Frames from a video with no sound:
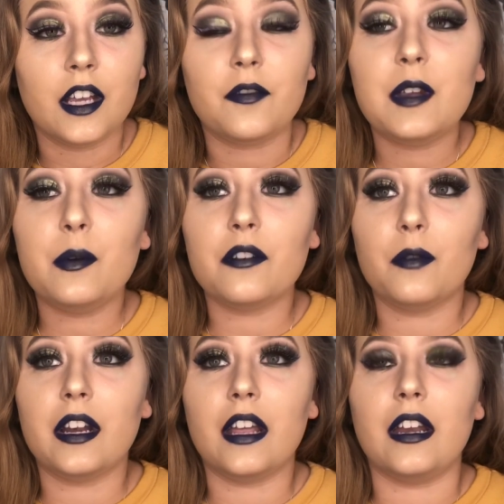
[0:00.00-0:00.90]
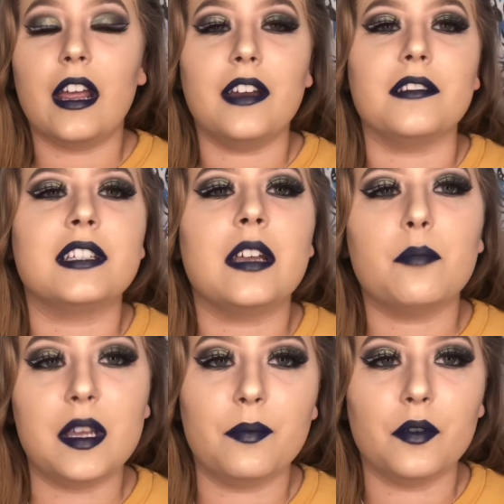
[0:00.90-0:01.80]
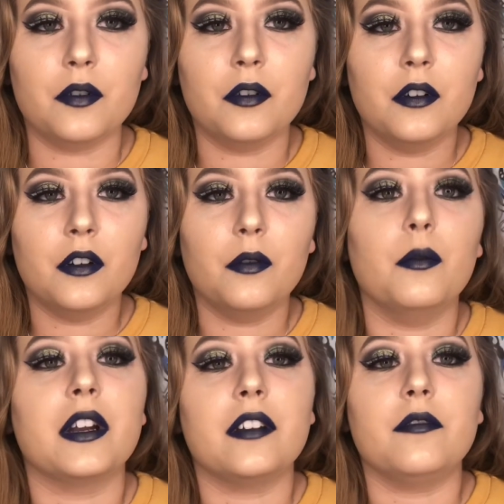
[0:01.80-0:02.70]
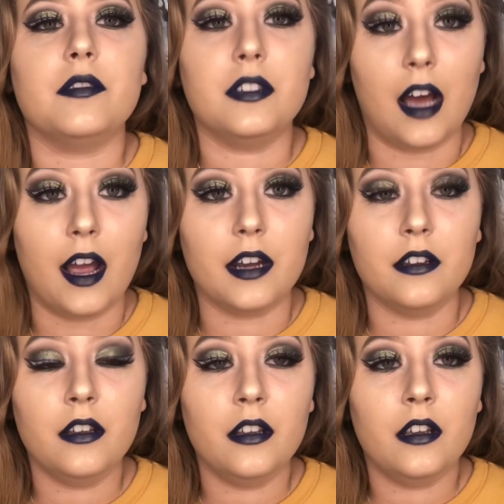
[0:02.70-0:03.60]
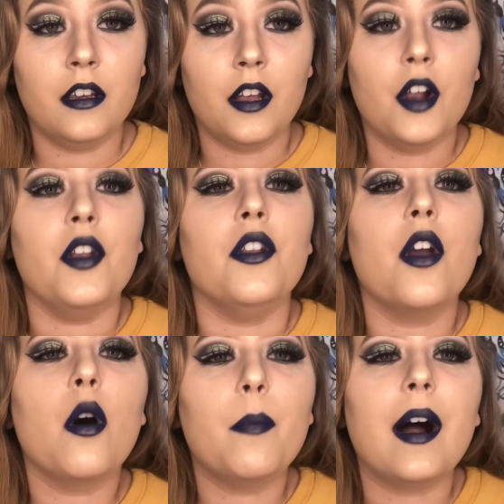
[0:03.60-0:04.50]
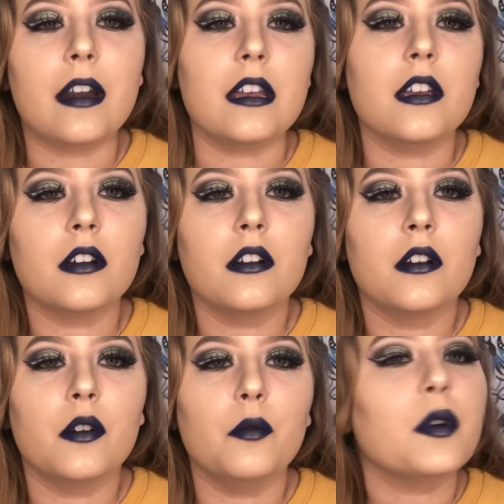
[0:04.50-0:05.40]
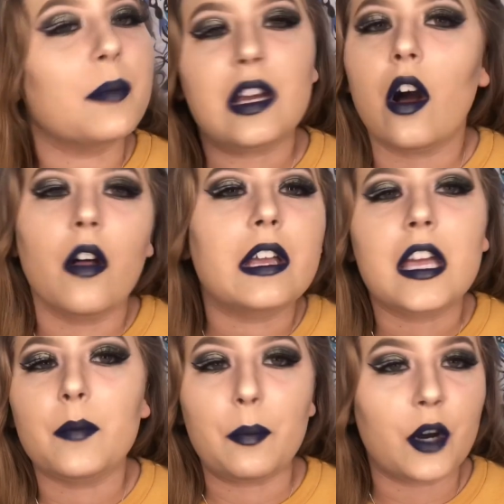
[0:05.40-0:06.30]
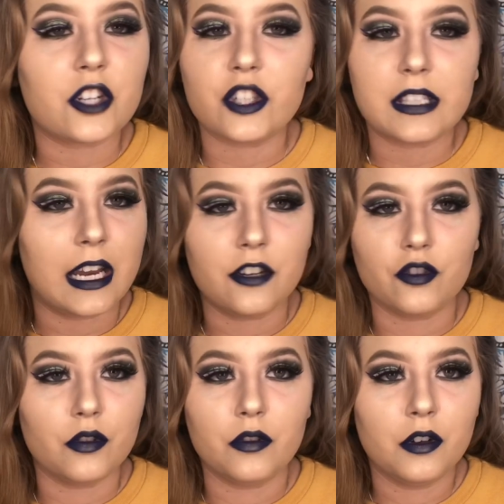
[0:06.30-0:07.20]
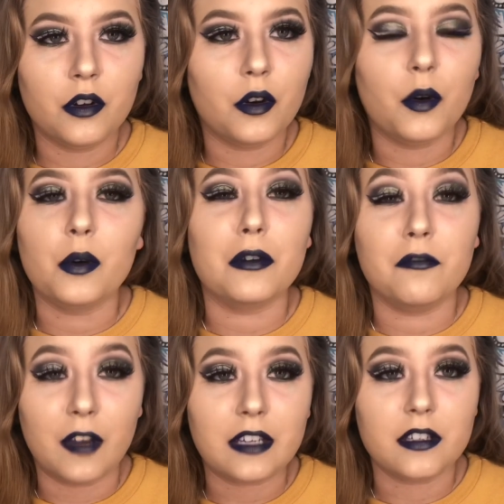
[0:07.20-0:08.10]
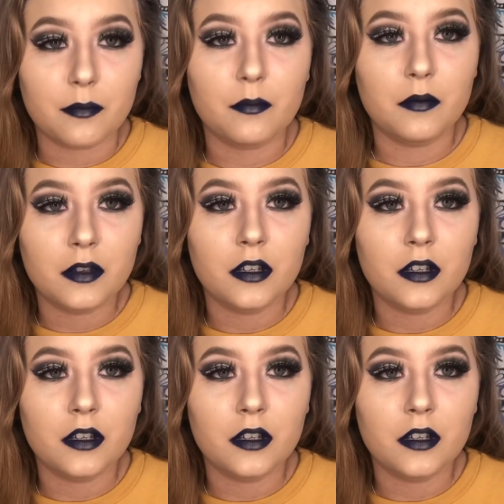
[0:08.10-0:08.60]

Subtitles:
if he would have went in and 10 people would have died, nobody would be calling him a precious angel or a victim.